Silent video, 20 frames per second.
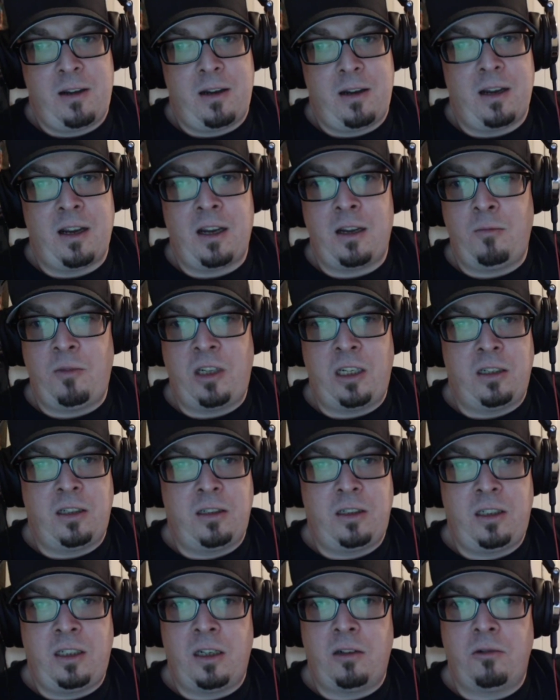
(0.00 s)
I
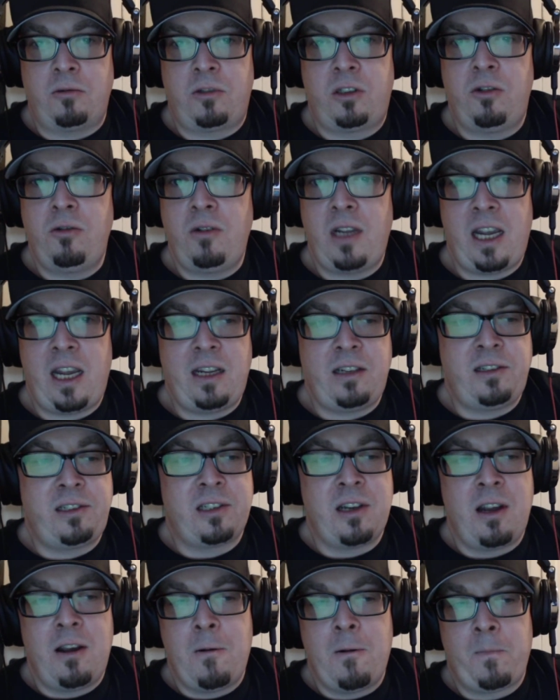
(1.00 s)
mean, 2
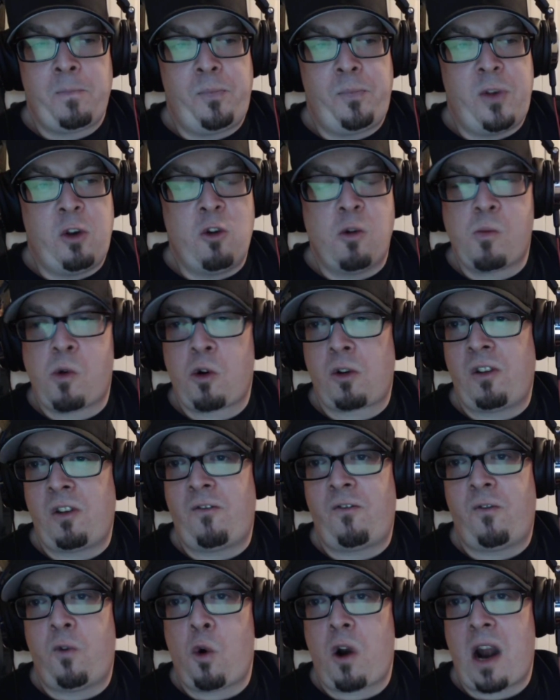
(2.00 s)
days, no more than
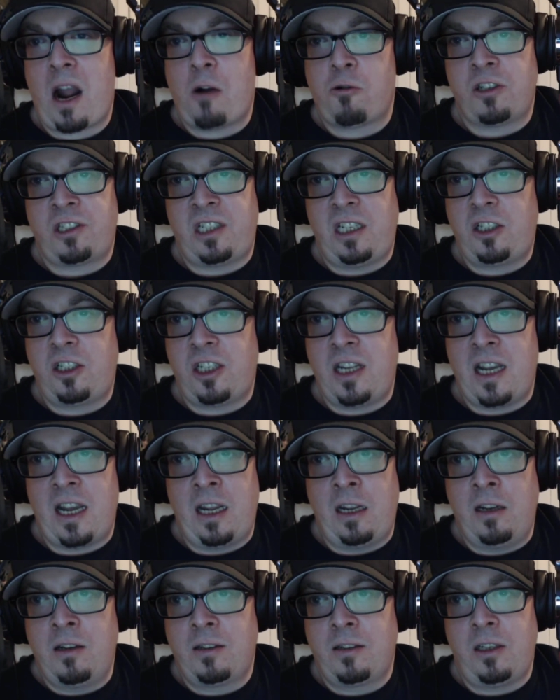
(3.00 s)
4 hours each
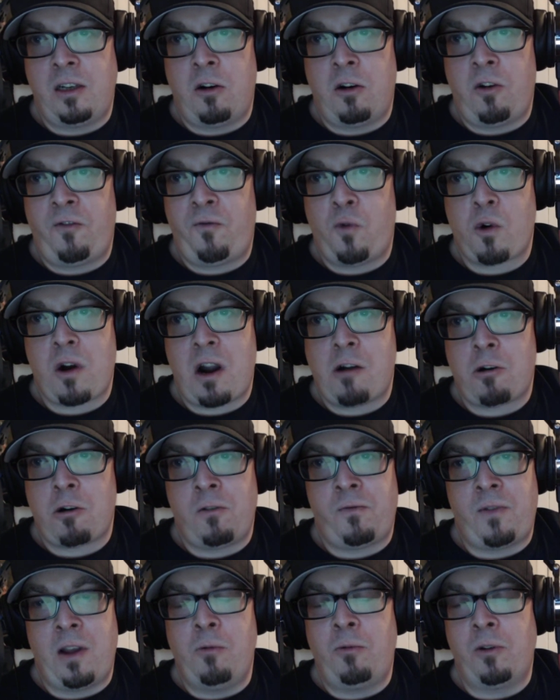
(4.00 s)
day. A 4-hour
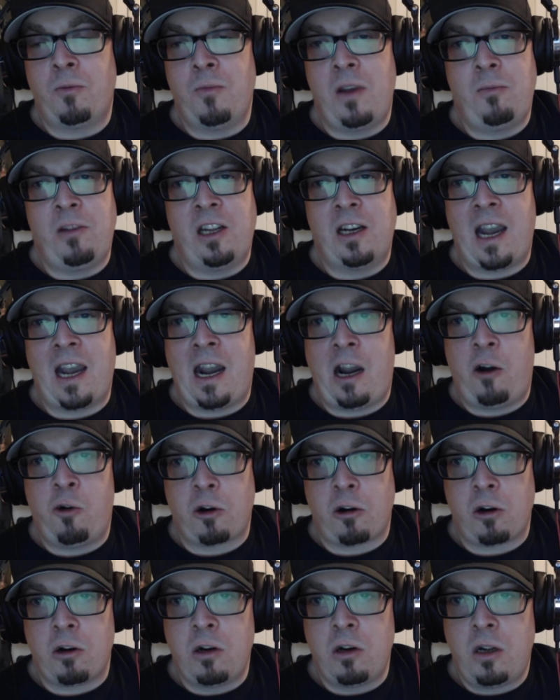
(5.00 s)
event with maybe an
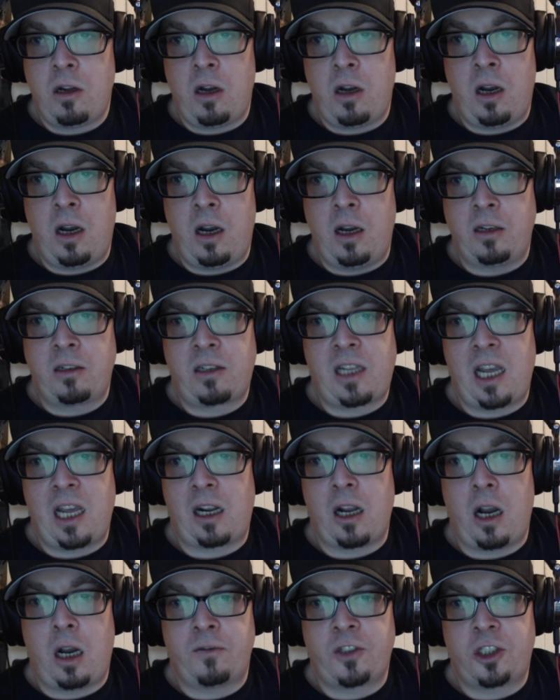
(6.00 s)
hour
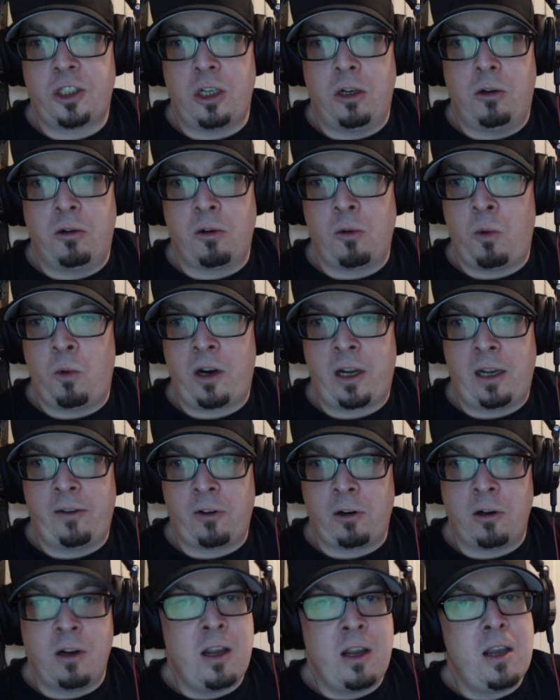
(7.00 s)
kickoff show or
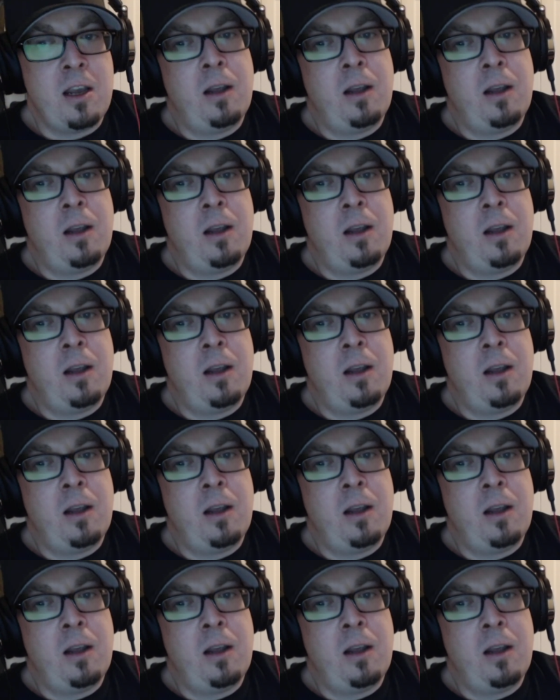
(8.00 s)
whatever.